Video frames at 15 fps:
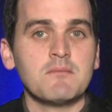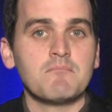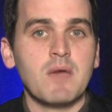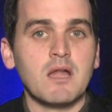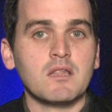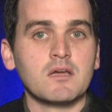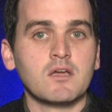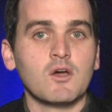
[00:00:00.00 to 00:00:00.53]

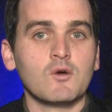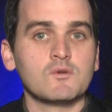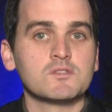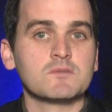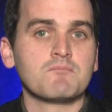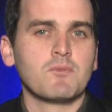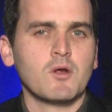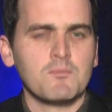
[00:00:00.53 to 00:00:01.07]

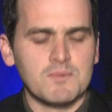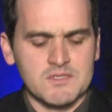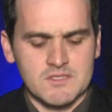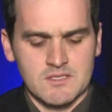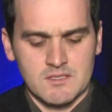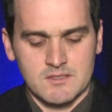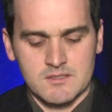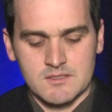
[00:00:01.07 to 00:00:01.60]
bellicose
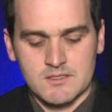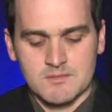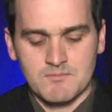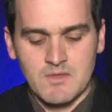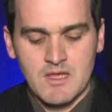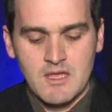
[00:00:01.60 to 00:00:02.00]
purposes.